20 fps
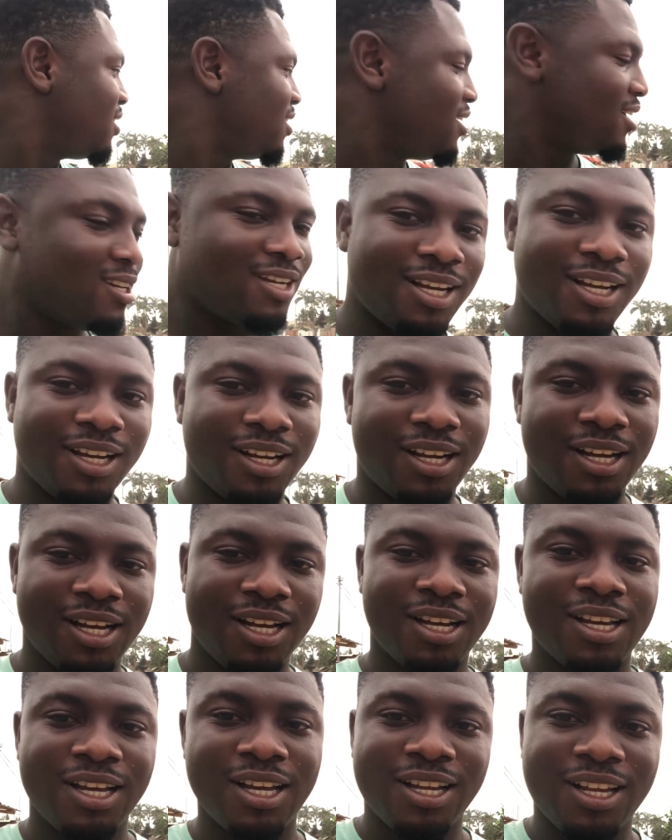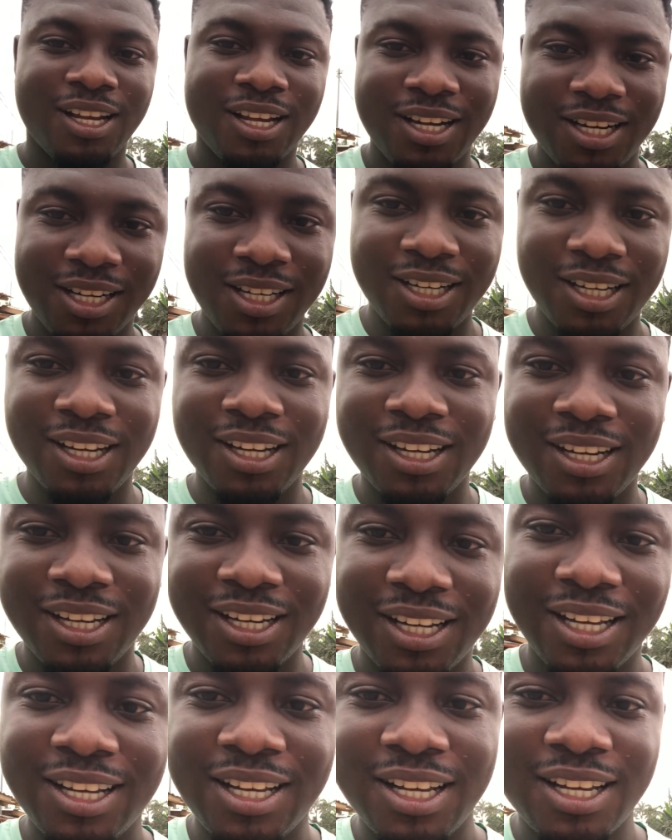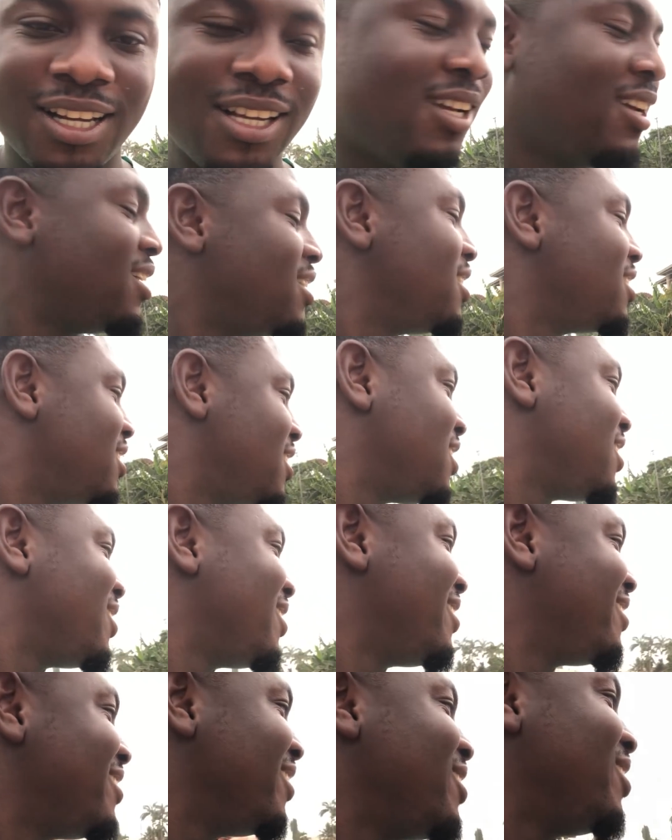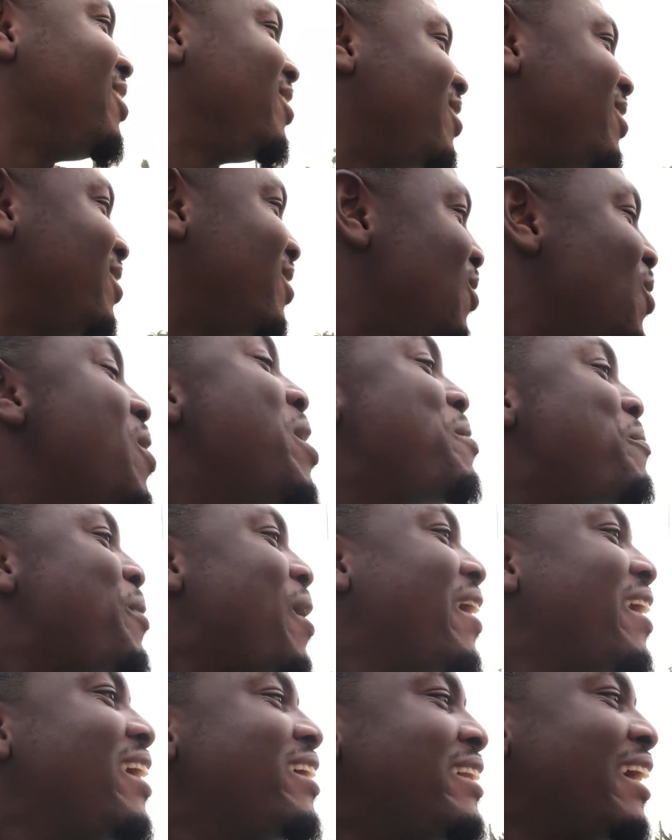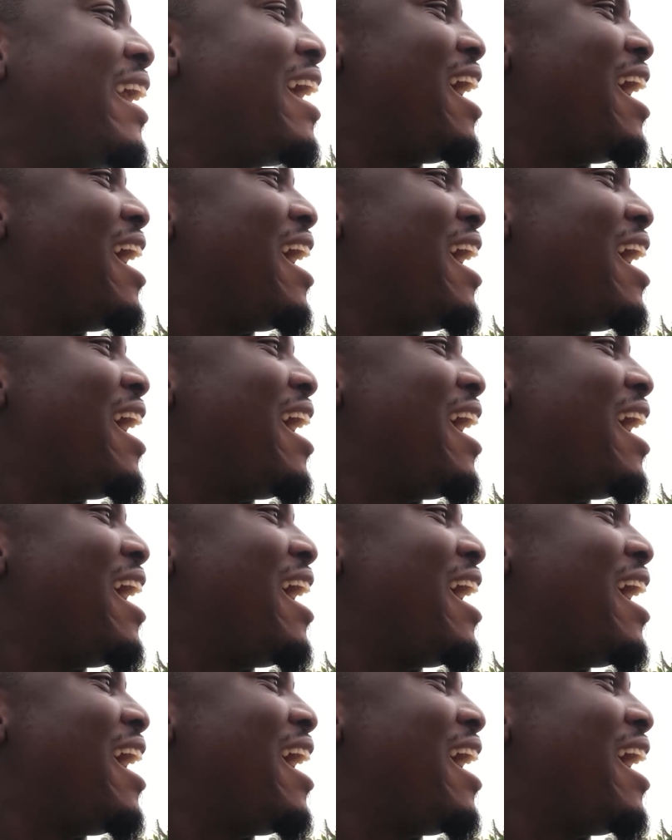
Trudy's pregnant, man. So she has to take care of herself. Who impregnated